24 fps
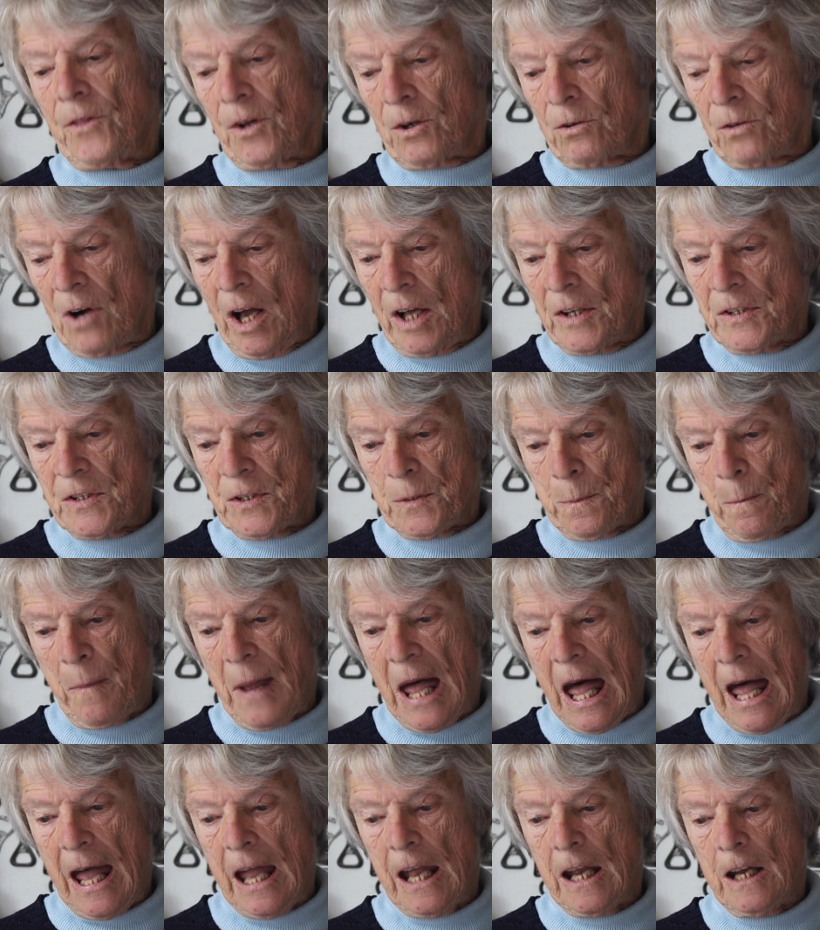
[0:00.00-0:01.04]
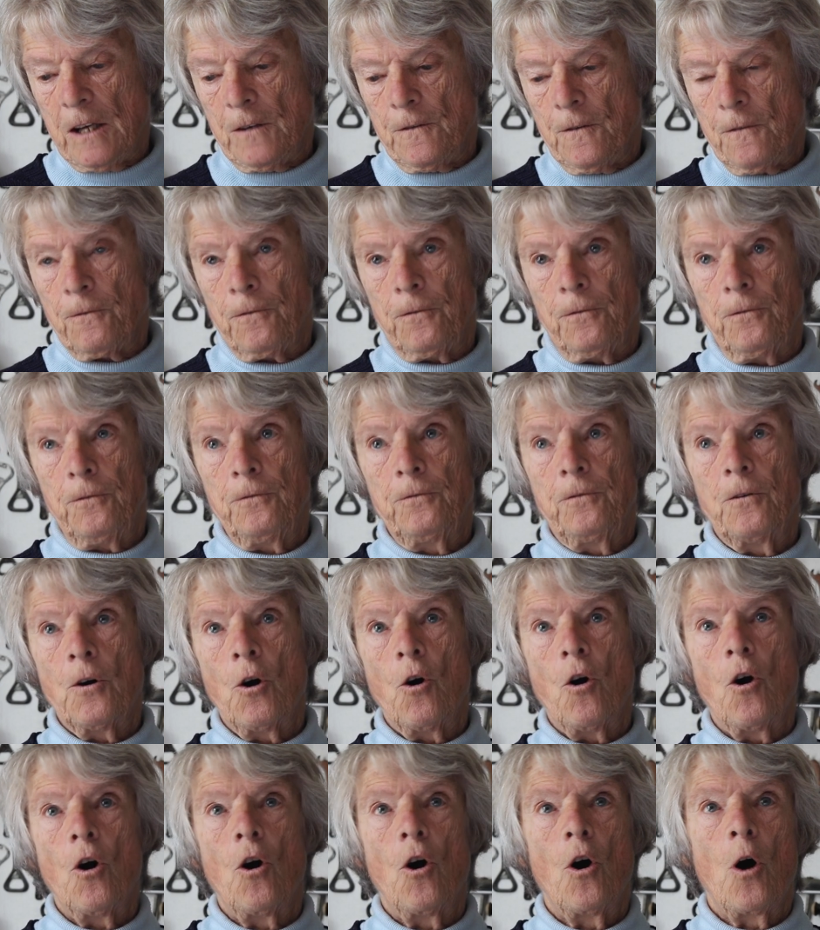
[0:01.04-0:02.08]
The grant paid
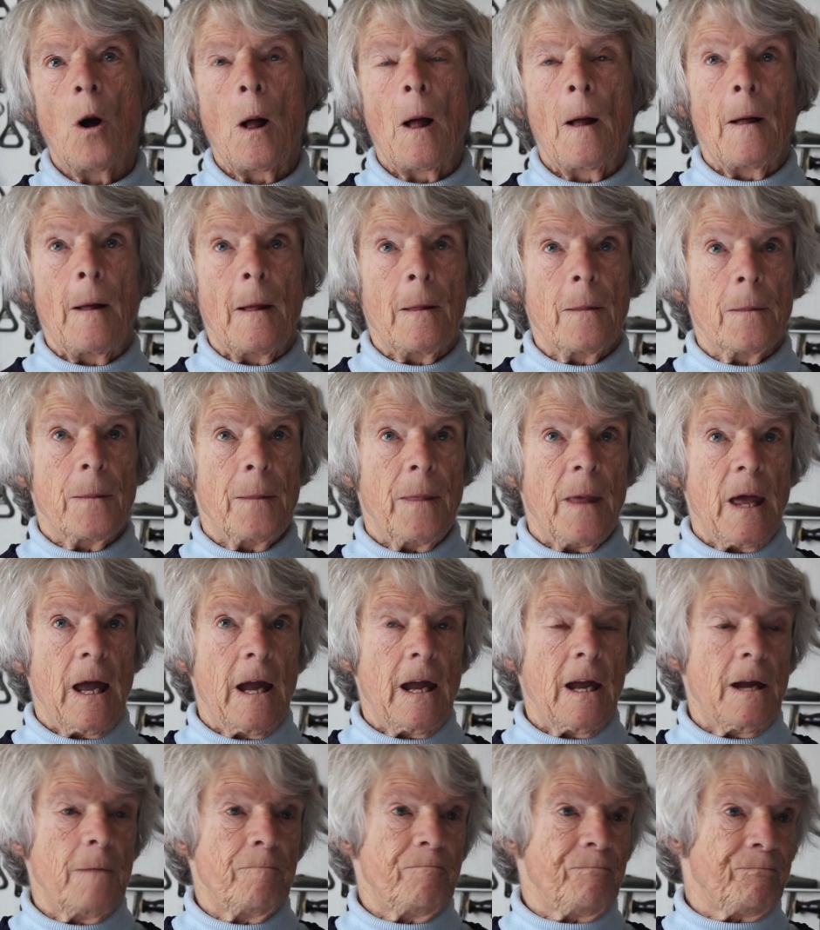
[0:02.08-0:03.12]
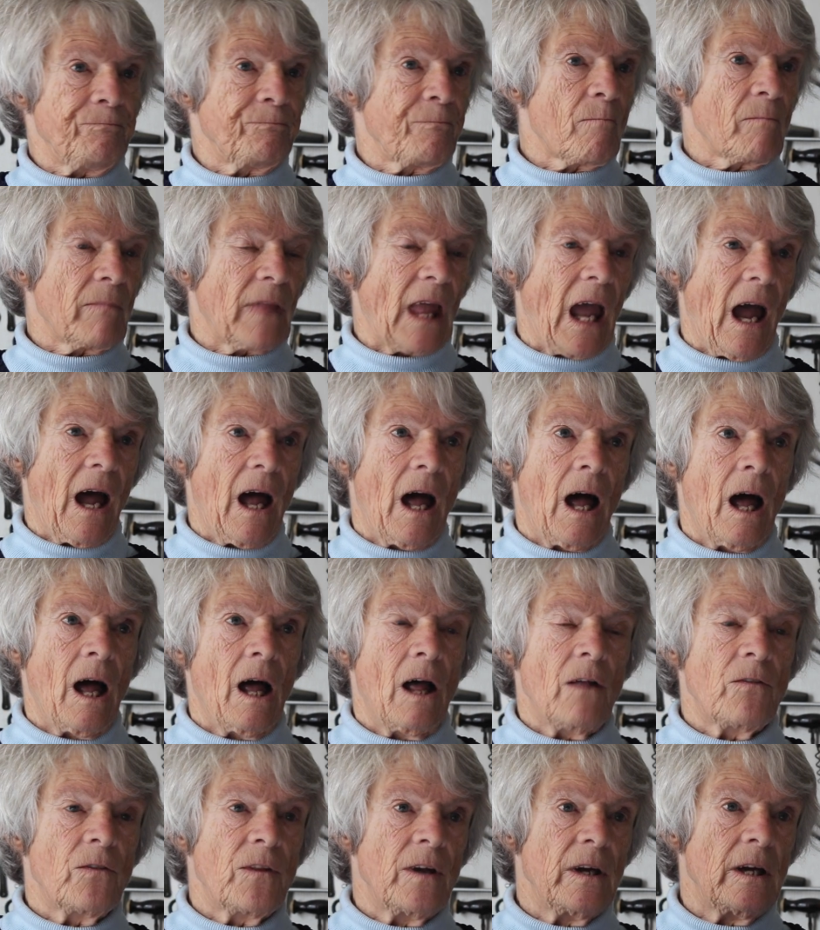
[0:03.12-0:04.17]
for the
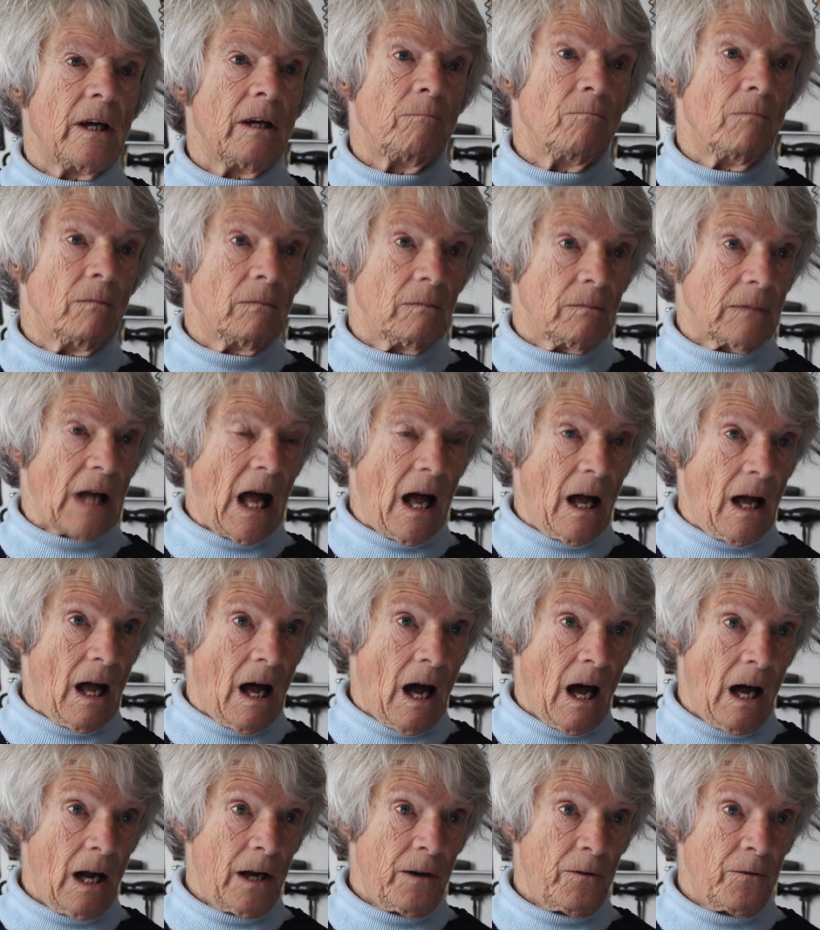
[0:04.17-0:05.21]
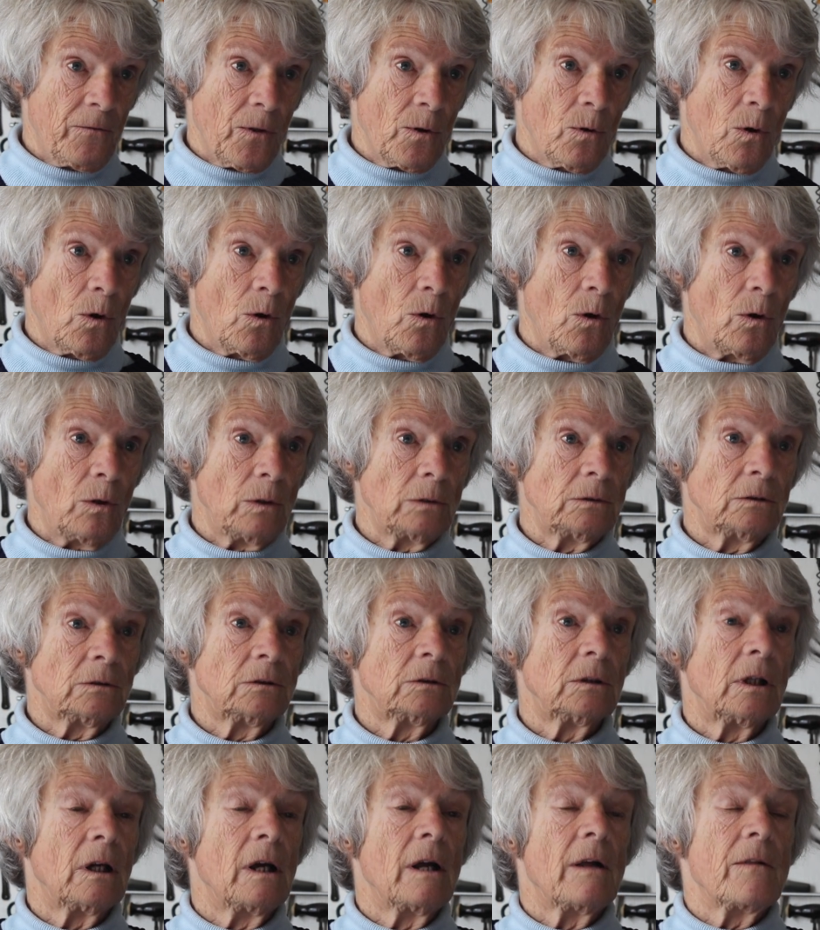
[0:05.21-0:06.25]
hire of the hall,
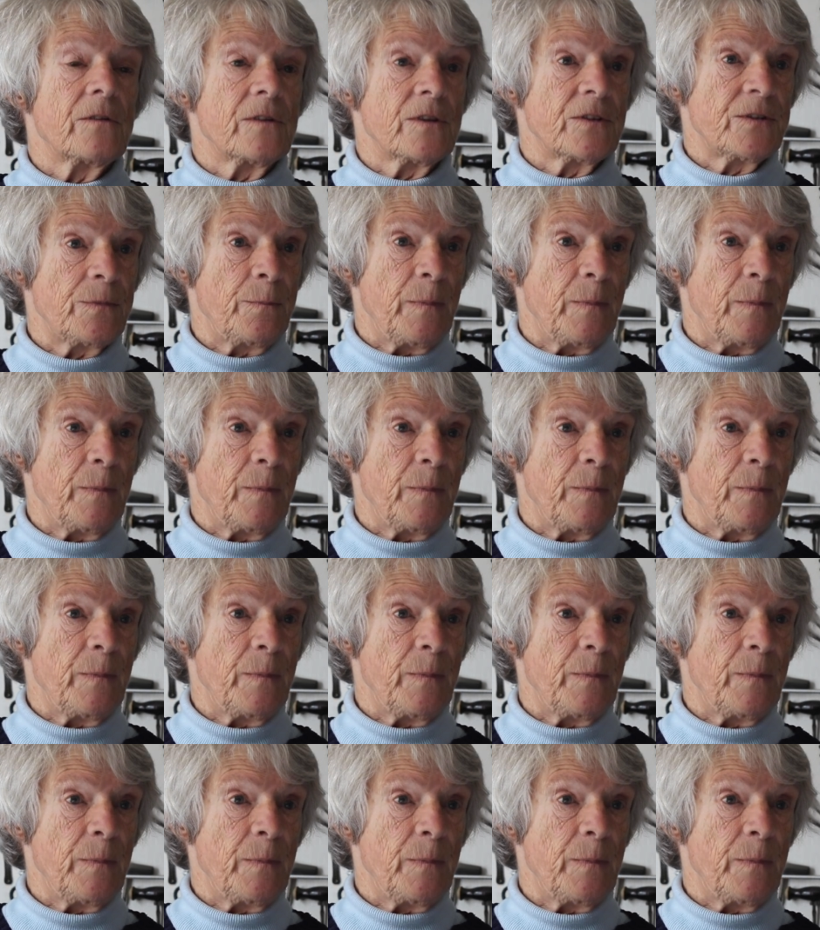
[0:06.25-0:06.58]
the